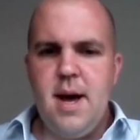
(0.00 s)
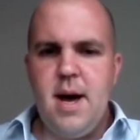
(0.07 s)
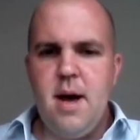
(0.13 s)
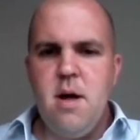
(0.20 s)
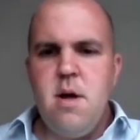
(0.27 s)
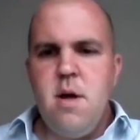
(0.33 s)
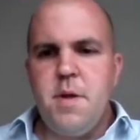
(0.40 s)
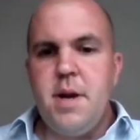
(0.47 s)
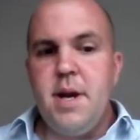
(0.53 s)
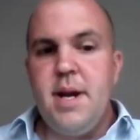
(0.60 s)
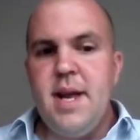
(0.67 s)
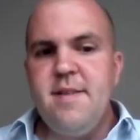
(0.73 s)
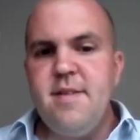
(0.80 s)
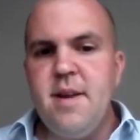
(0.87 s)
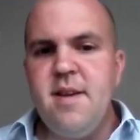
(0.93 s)
that
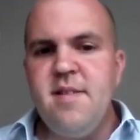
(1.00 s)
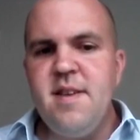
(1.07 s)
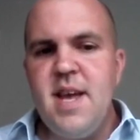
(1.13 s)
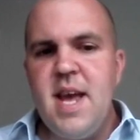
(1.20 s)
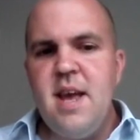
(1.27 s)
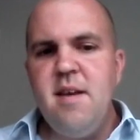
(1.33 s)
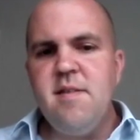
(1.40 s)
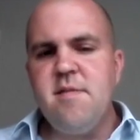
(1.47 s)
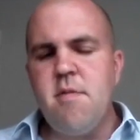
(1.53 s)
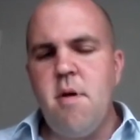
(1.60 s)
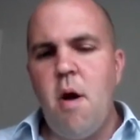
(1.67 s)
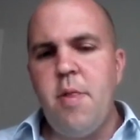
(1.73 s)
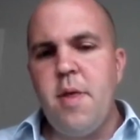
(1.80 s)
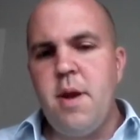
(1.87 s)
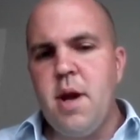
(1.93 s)
it is a disease
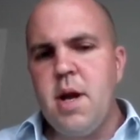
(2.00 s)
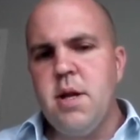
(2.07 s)
rather than a